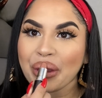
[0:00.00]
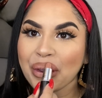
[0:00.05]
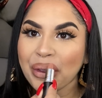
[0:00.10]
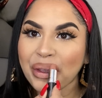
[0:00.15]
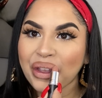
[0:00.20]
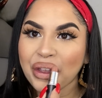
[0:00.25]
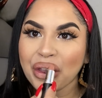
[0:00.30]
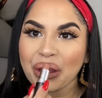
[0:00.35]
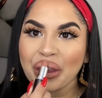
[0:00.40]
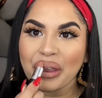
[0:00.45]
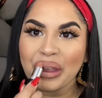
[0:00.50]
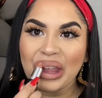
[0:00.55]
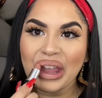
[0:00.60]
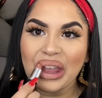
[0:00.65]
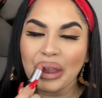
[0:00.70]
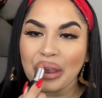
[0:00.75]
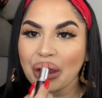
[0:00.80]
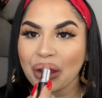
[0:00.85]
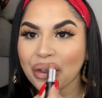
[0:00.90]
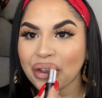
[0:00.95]
my
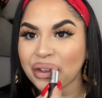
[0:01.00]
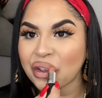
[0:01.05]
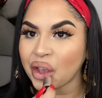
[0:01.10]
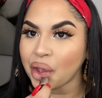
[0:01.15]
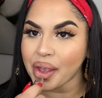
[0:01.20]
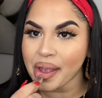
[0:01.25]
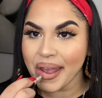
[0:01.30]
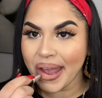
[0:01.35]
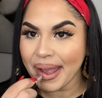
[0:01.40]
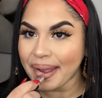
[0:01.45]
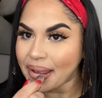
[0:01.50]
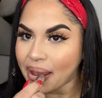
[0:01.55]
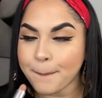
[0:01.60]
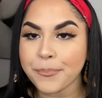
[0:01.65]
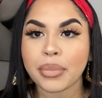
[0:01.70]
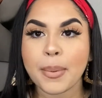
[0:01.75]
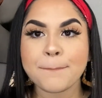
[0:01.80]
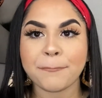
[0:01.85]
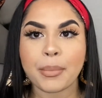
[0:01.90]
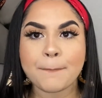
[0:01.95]
Shrimpton lipstick
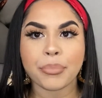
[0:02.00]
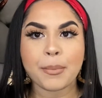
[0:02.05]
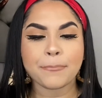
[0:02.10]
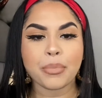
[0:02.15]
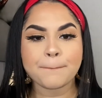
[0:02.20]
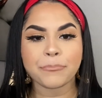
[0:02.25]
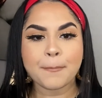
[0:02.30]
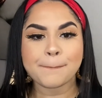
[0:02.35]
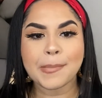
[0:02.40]
from MAC,